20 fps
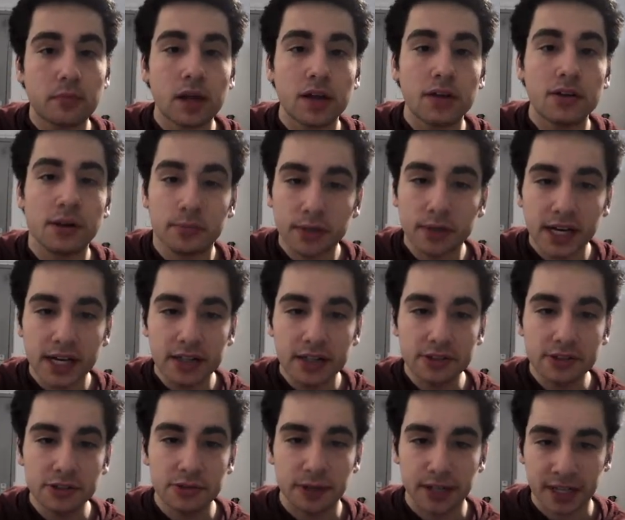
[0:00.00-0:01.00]
Number
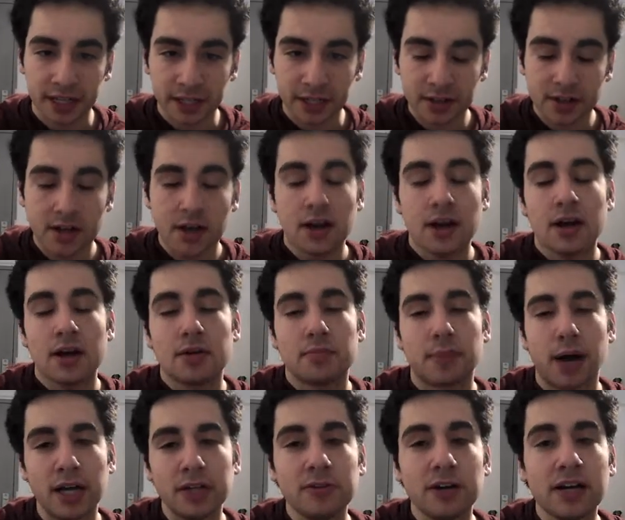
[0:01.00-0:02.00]
820,
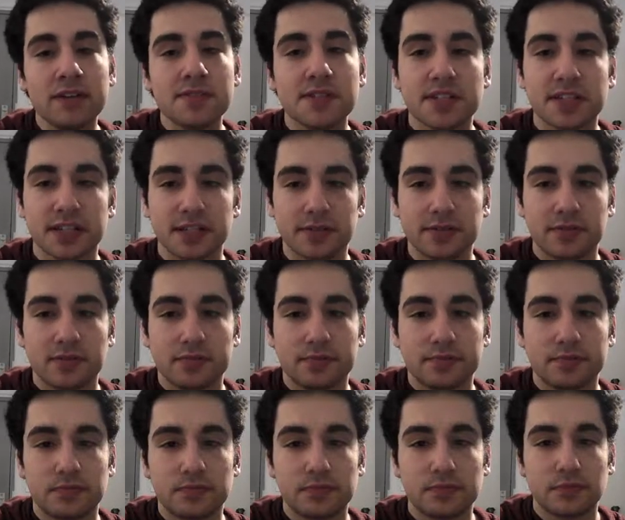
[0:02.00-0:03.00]
Minecraft Steve.
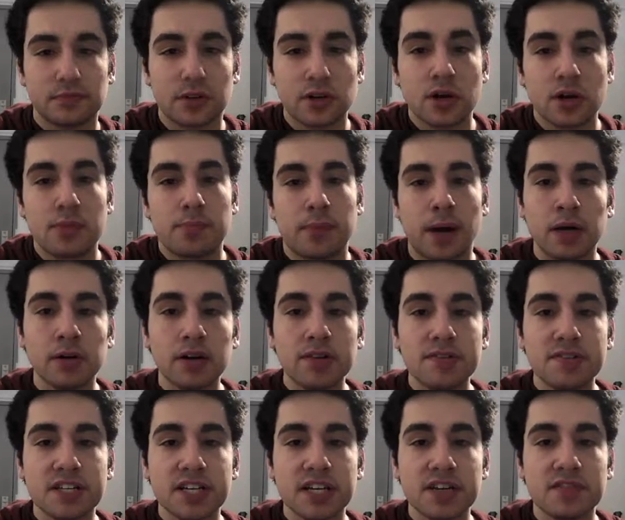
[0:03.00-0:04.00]
Minecraft
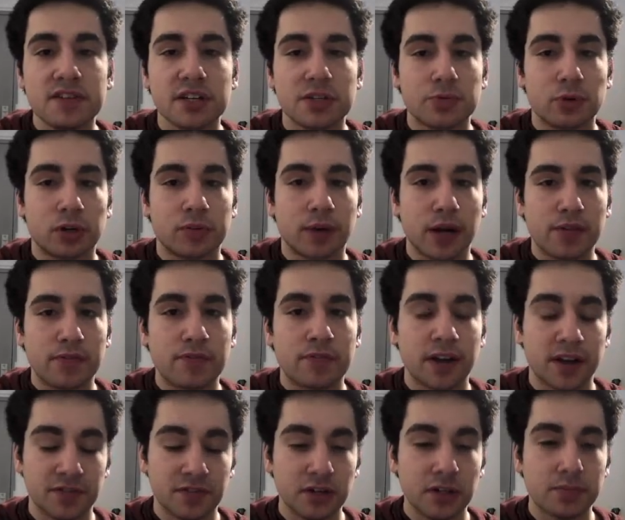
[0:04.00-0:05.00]
Steve is one of my
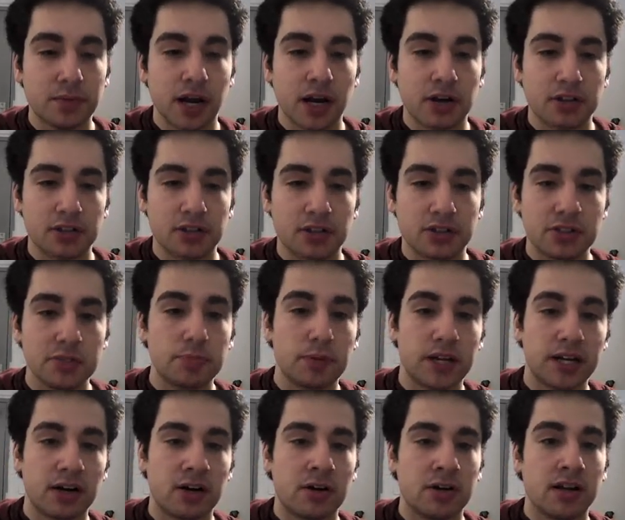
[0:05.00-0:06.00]
favorite characters to play
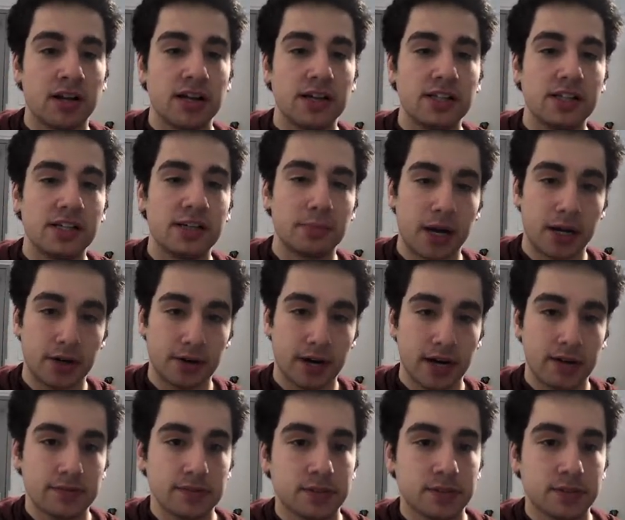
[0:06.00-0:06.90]
on in Minecraft.